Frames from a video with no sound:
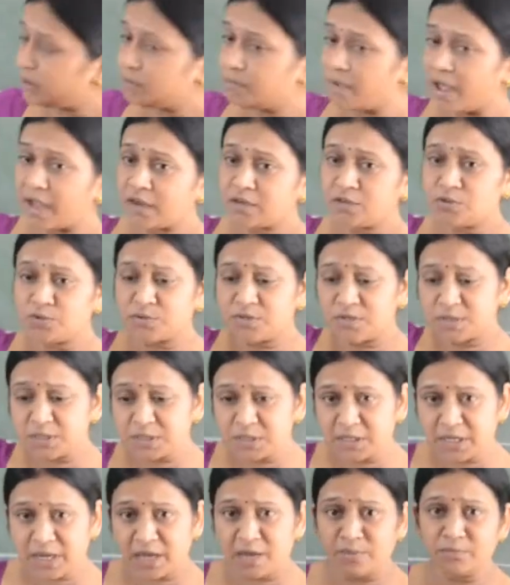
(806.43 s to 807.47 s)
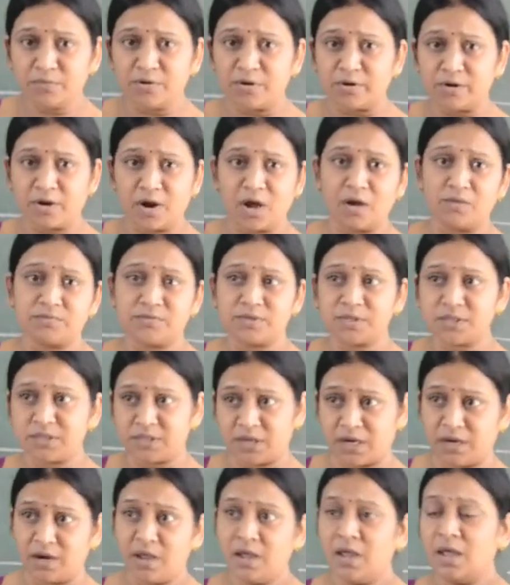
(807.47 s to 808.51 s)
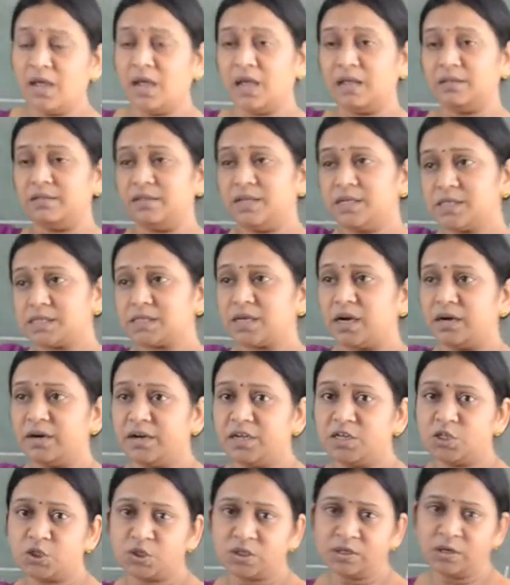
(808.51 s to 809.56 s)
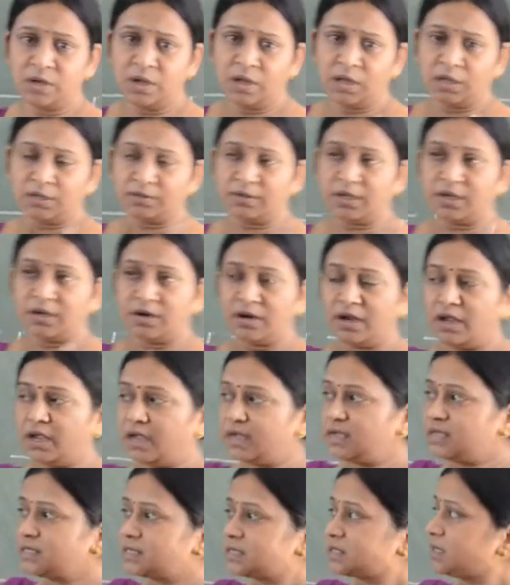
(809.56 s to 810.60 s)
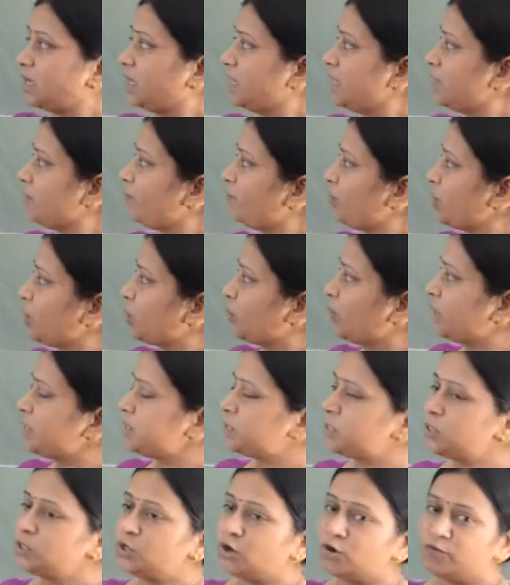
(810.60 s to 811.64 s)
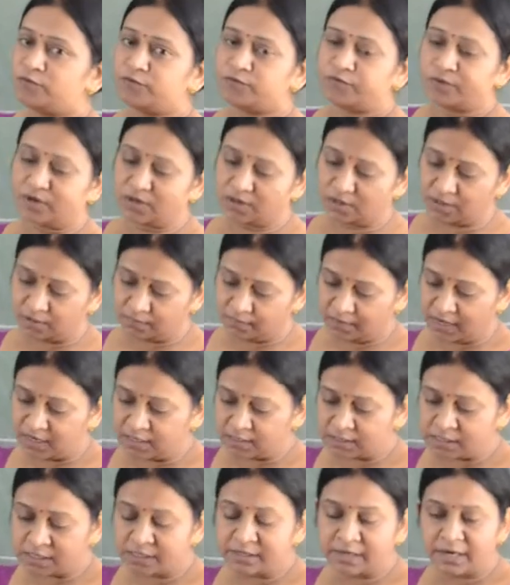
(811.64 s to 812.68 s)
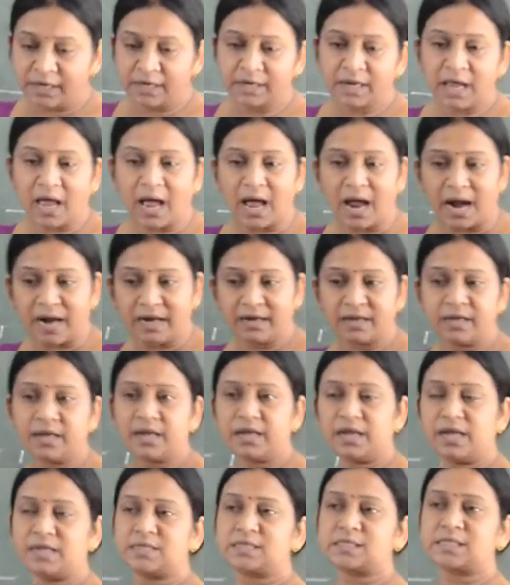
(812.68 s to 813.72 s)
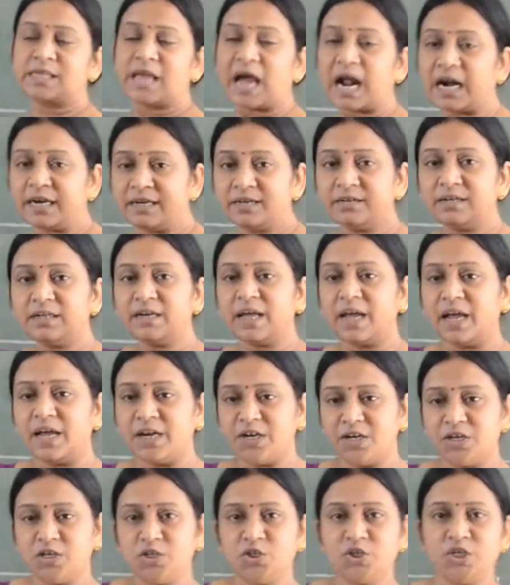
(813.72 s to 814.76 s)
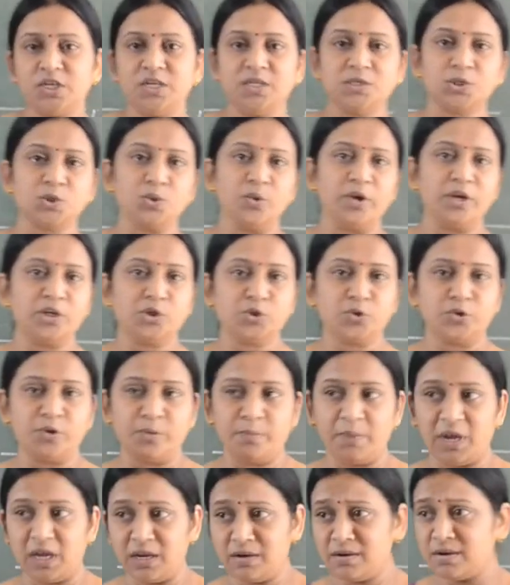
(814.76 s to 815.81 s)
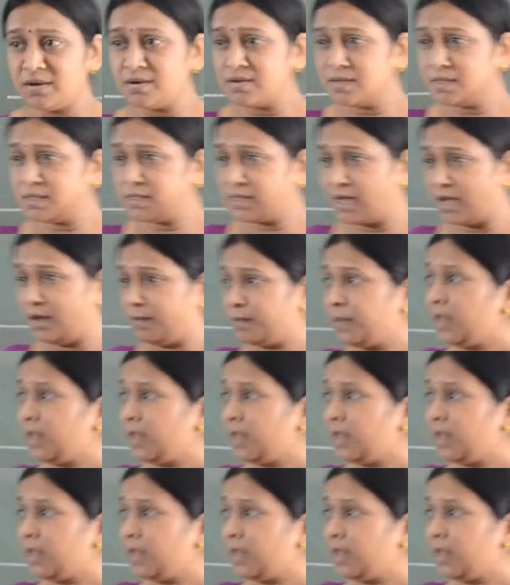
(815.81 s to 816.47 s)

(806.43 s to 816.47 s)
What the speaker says: back to the same ground state. In this condition, the frequency of incident and scattered energy is going to remain same.